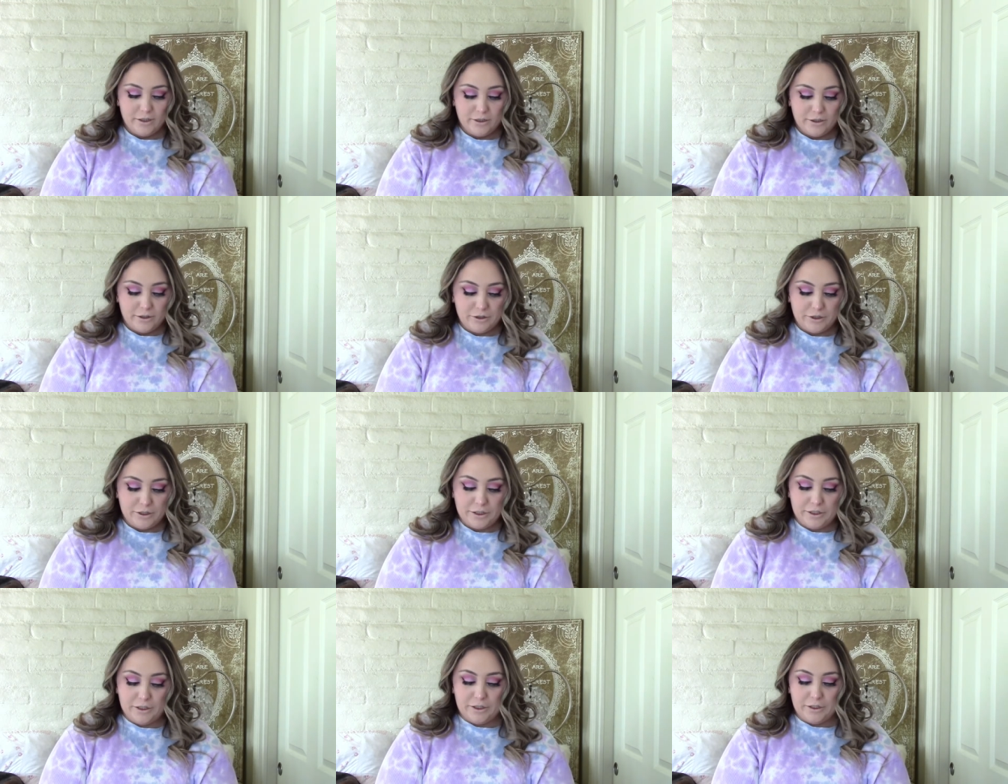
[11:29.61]

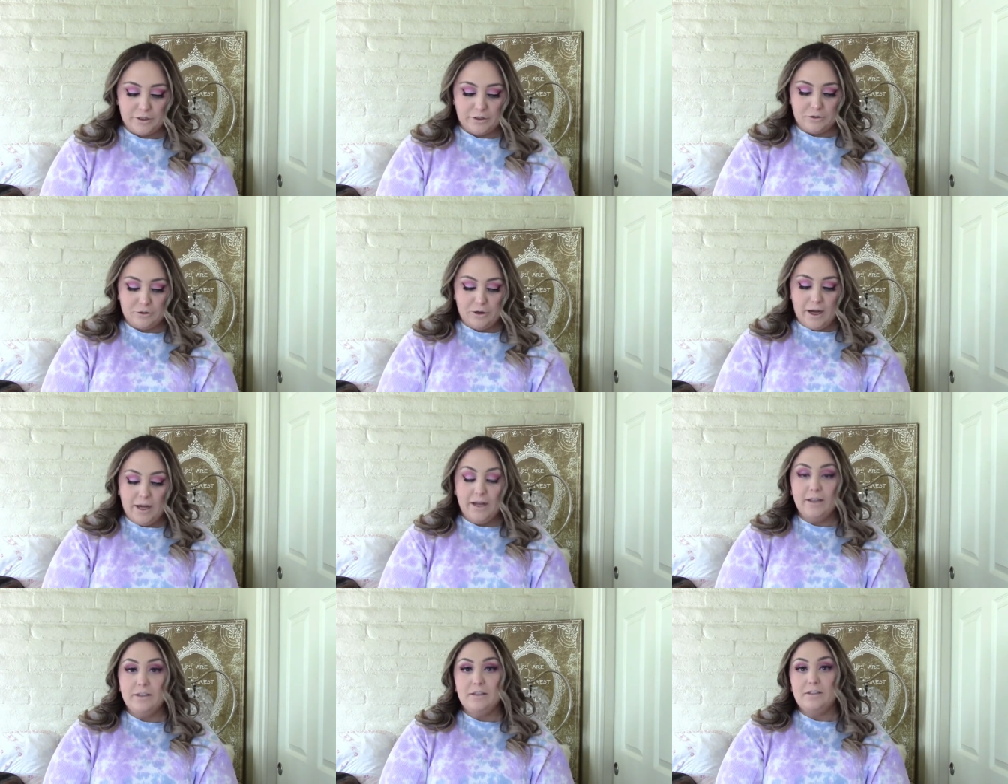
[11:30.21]
She
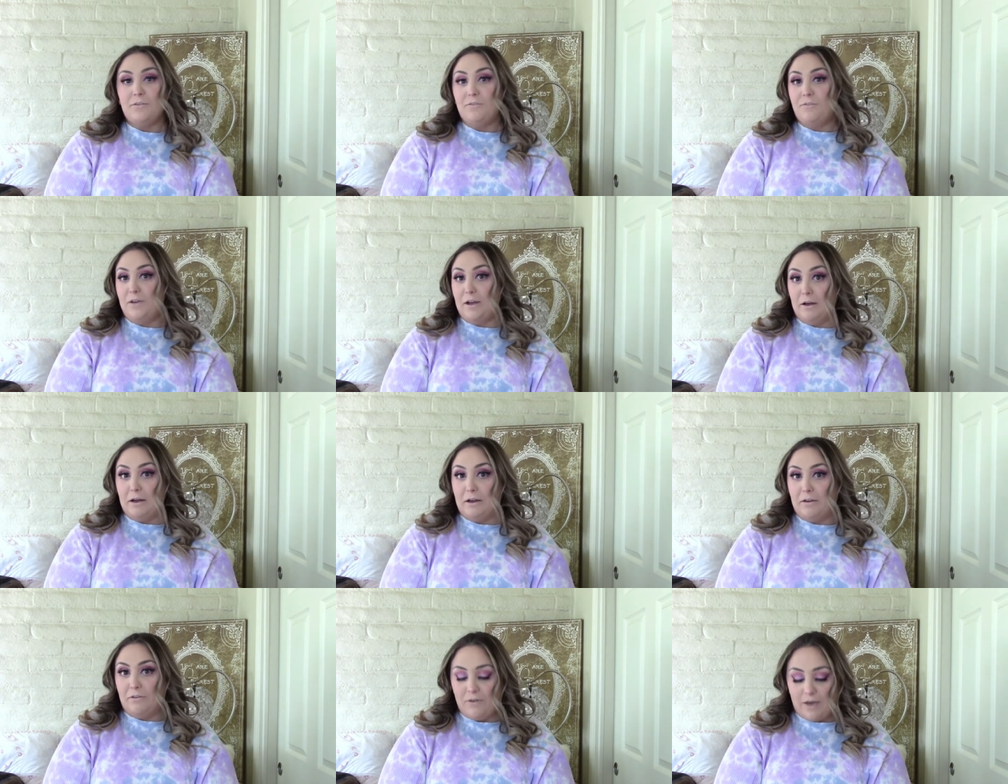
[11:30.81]
dries
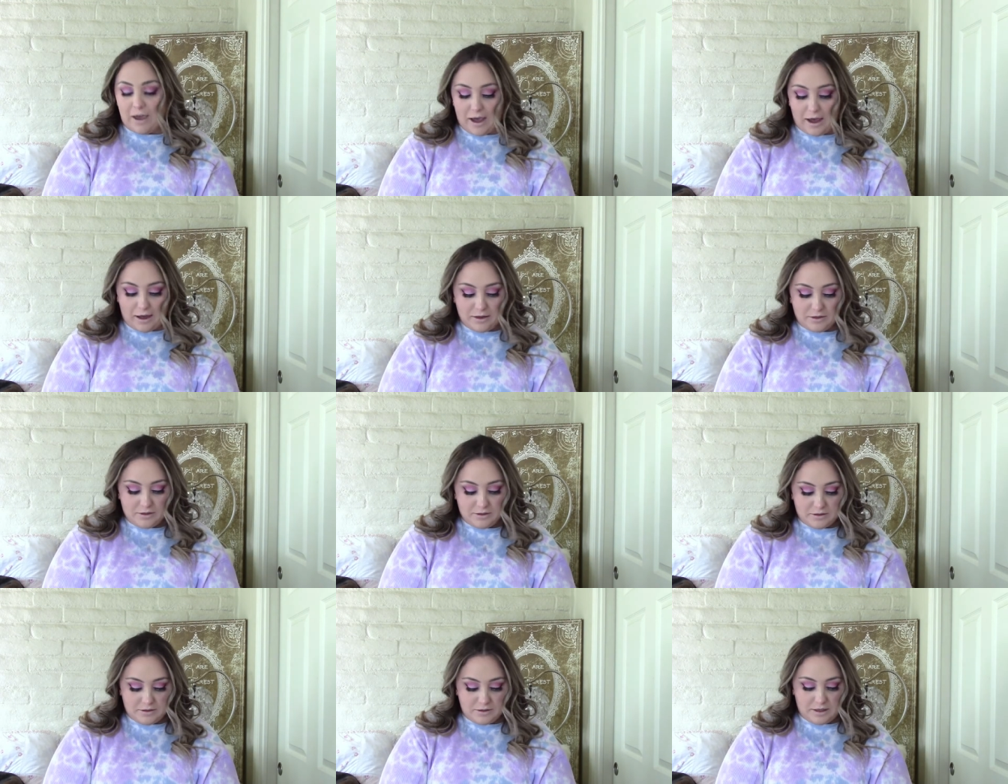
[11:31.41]
very
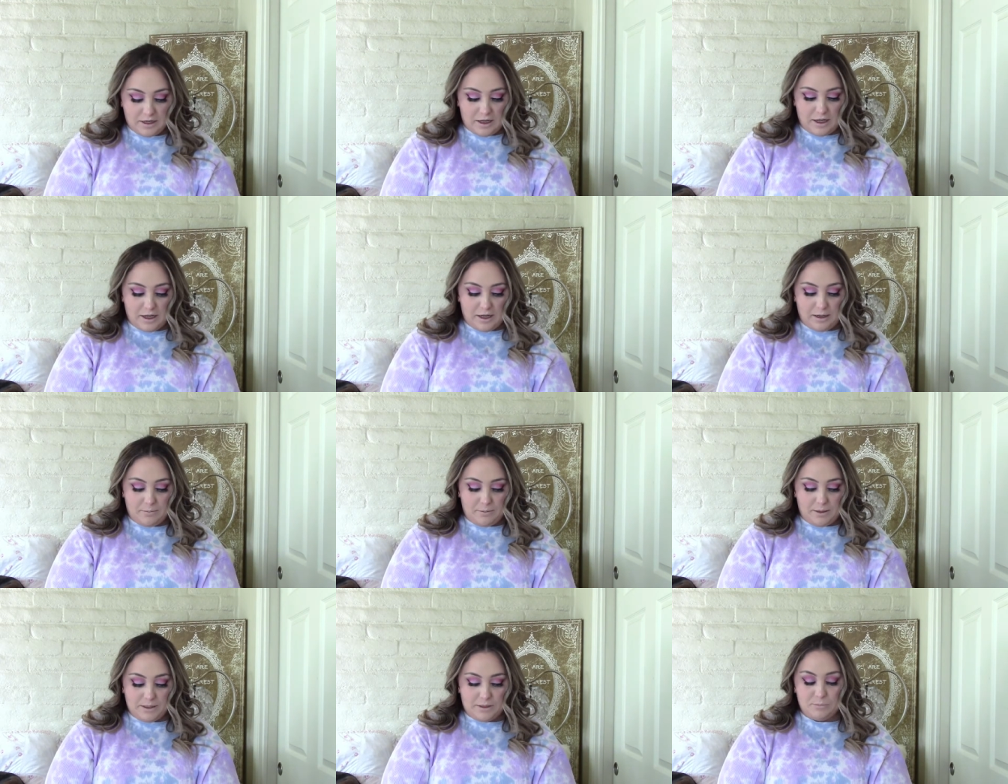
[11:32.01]
fast.
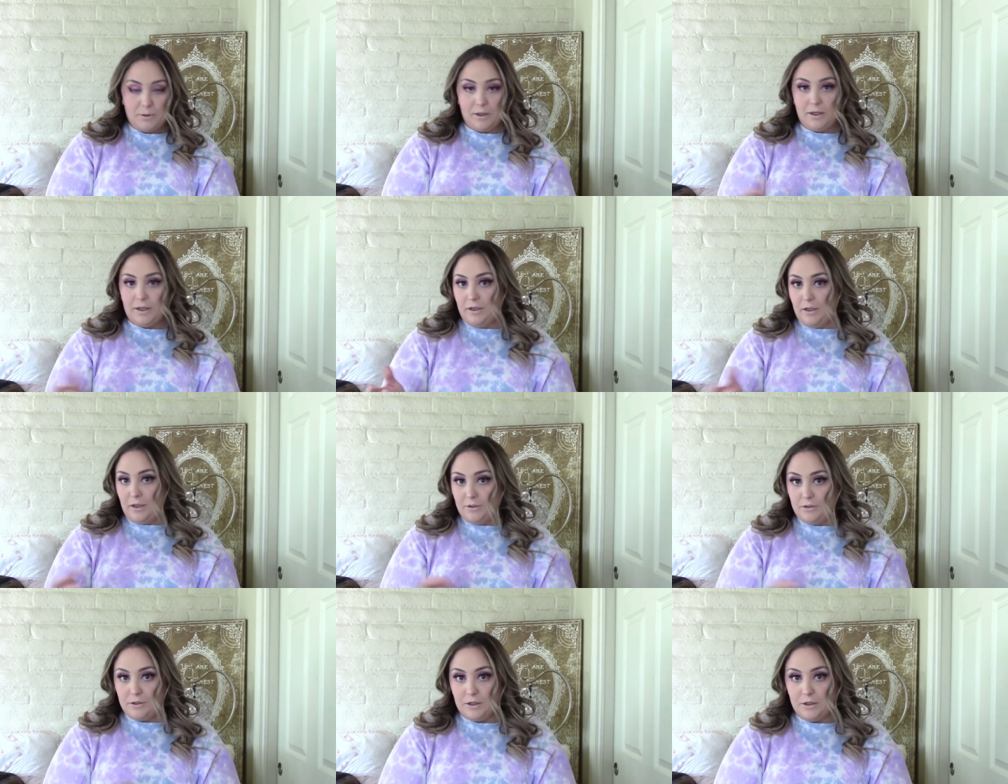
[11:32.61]
It's probably
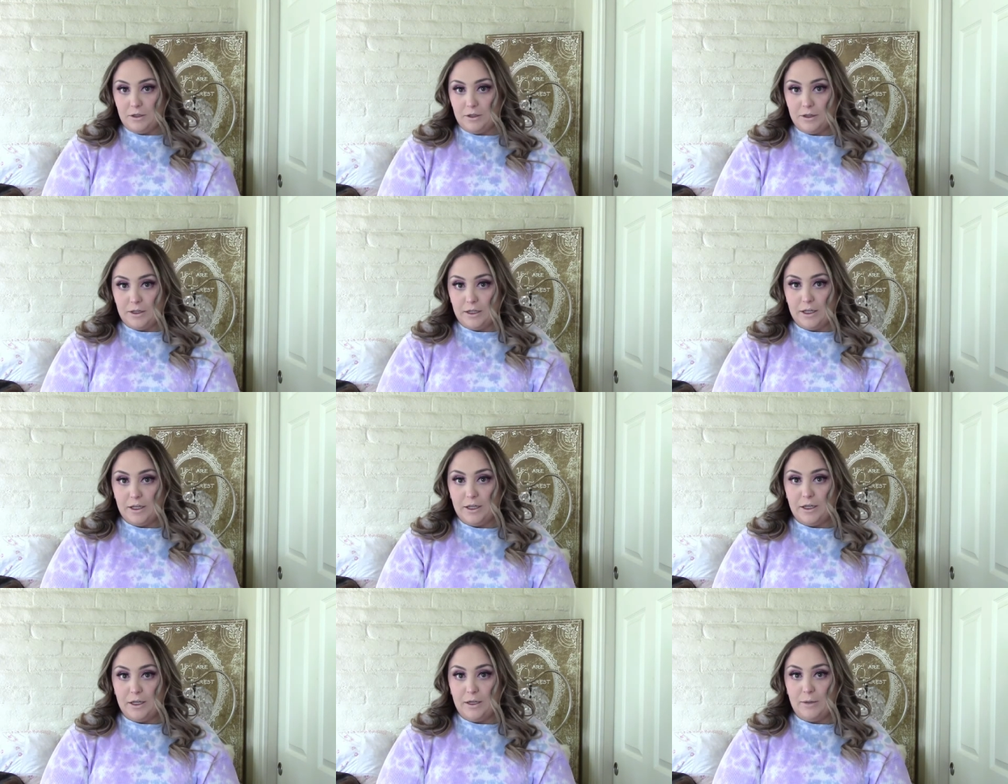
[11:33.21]
also
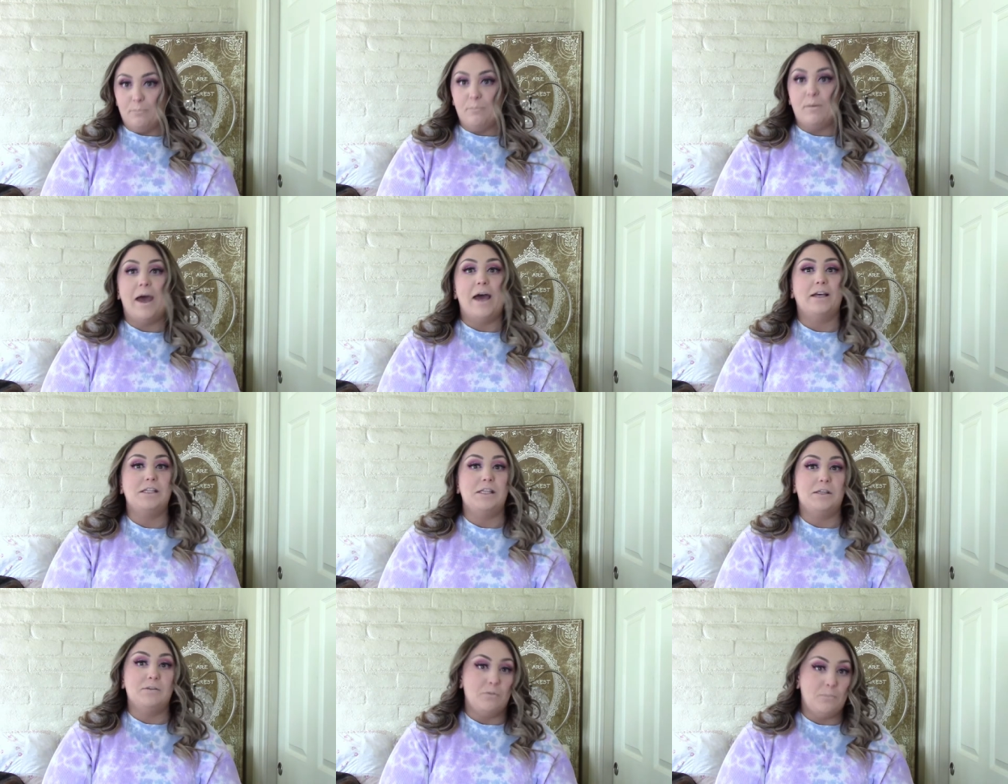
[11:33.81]
the
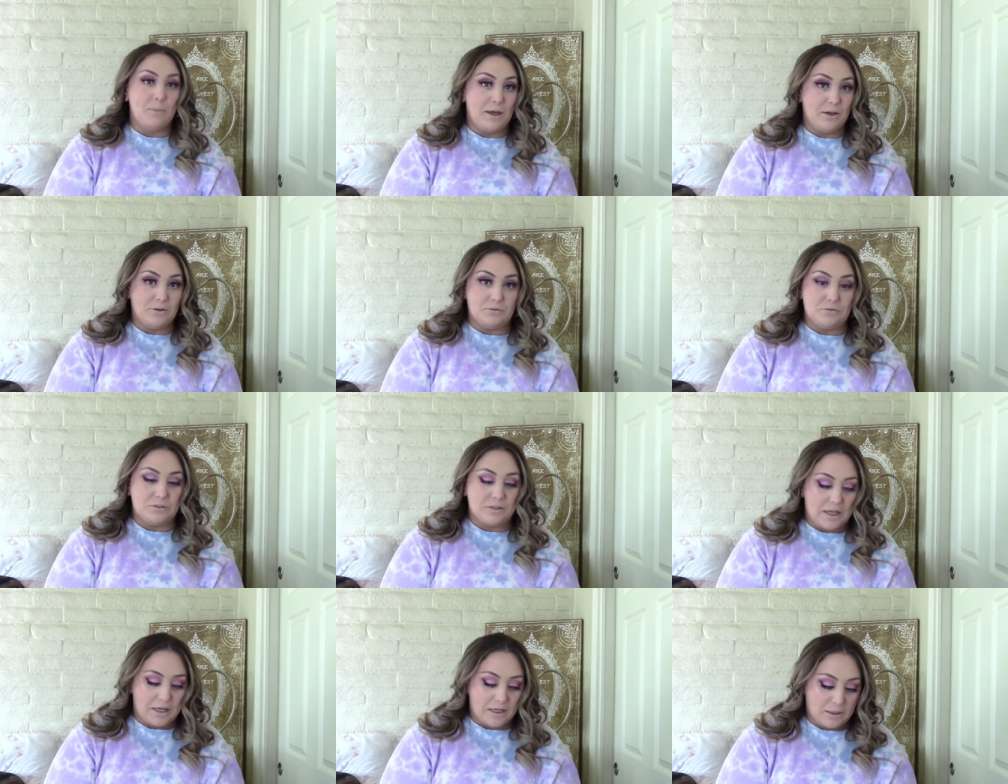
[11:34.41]
massive amount of
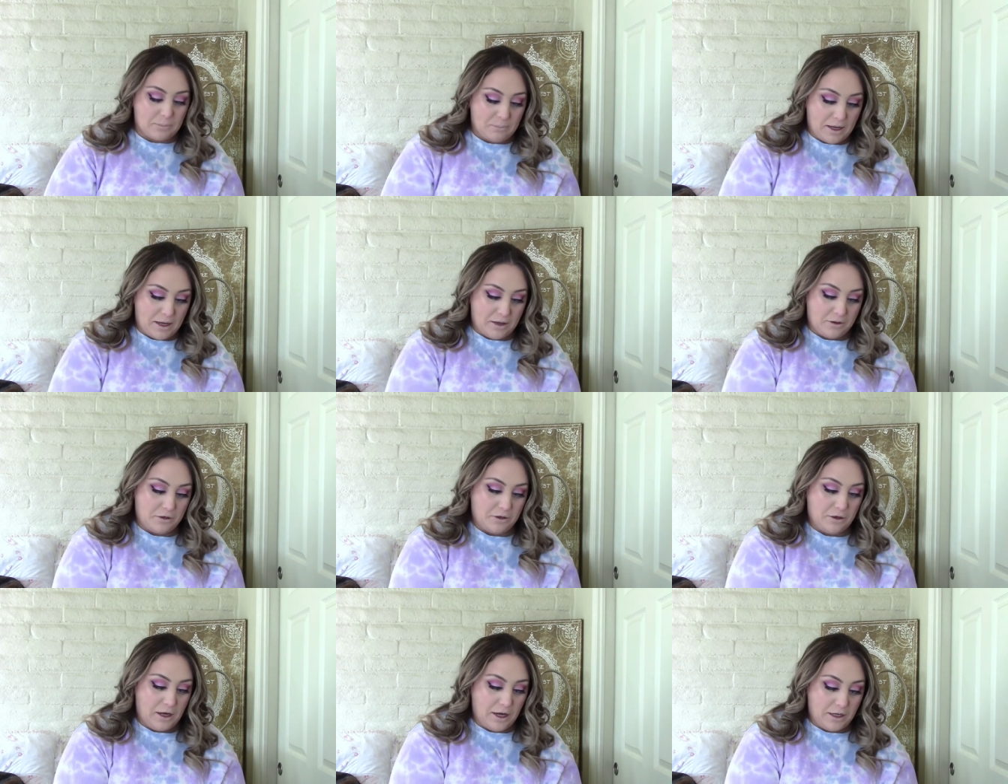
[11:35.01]
setting
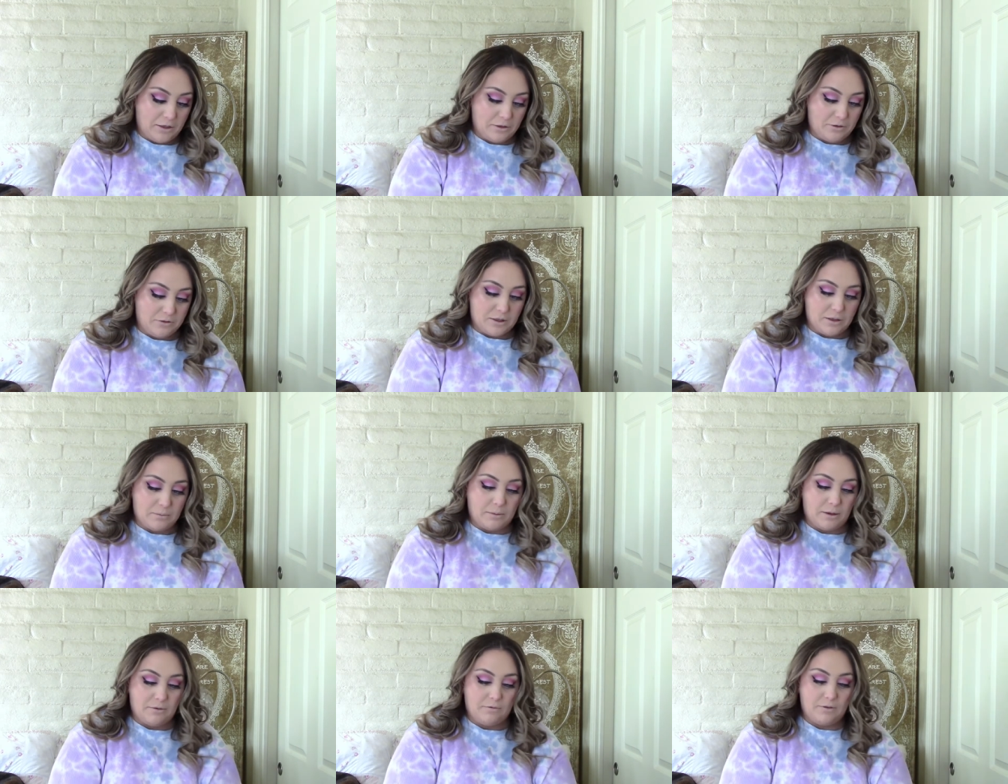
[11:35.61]
powder I use
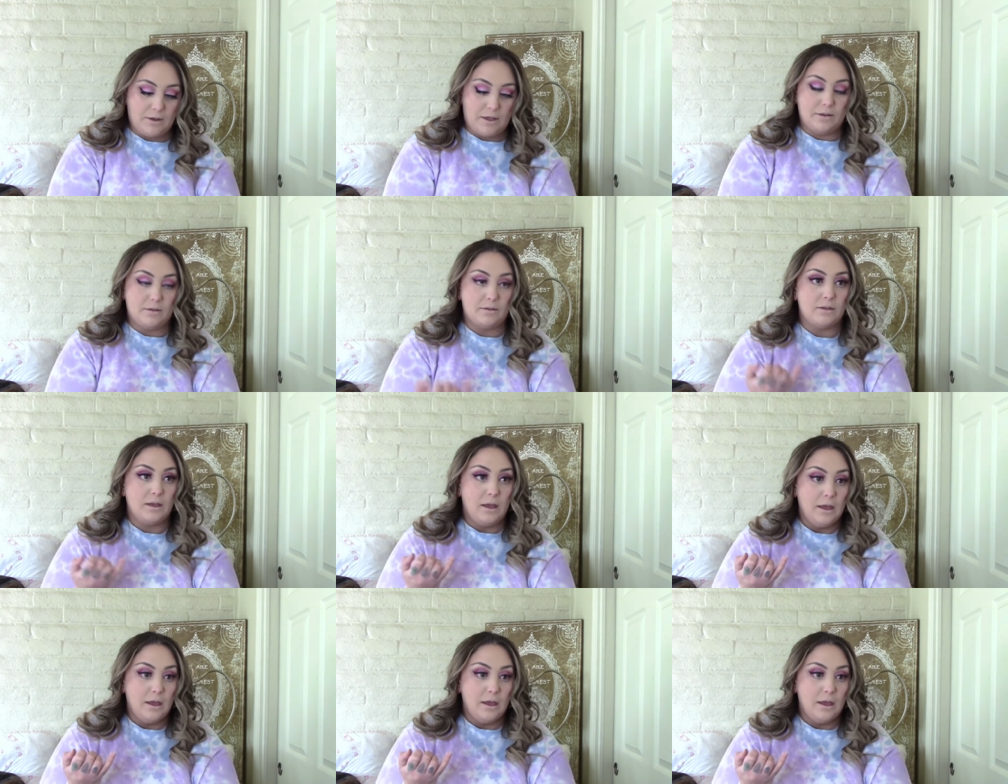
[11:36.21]
on my face